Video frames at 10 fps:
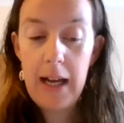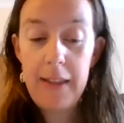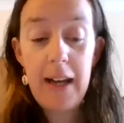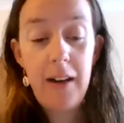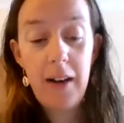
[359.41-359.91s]

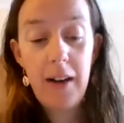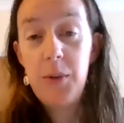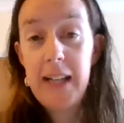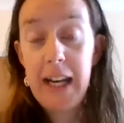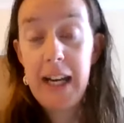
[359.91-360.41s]
And that night,
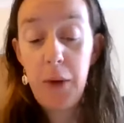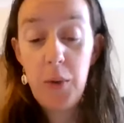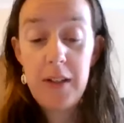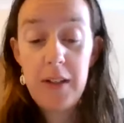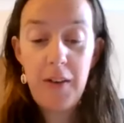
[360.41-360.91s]
as he was adding
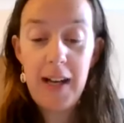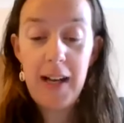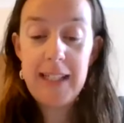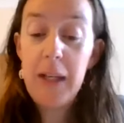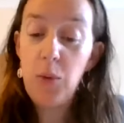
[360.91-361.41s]
wood to the fire
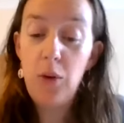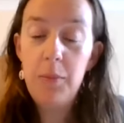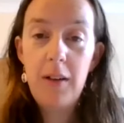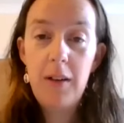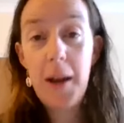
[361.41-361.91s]
to keep warm,